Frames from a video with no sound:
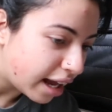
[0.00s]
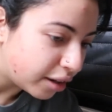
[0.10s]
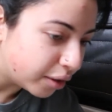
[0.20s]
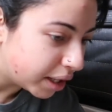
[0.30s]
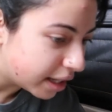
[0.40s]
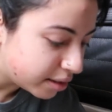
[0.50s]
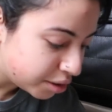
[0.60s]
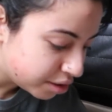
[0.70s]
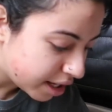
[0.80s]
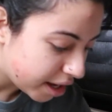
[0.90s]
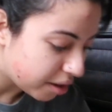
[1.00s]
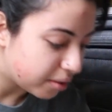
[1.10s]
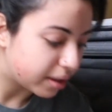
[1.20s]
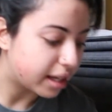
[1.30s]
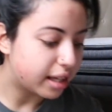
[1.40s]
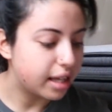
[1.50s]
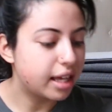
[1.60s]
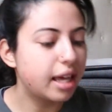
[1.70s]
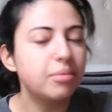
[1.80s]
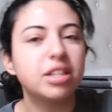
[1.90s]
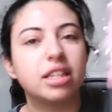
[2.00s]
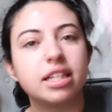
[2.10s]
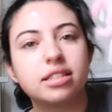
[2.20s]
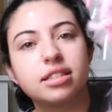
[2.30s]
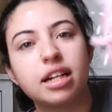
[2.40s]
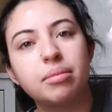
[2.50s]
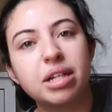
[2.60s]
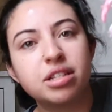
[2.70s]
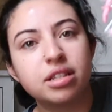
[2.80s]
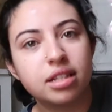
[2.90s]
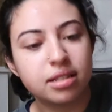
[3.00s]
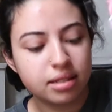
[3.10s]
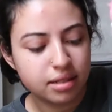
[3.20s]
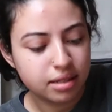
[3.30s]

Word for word: I don't know what else to say. Oh, it came with this. Did I mention this?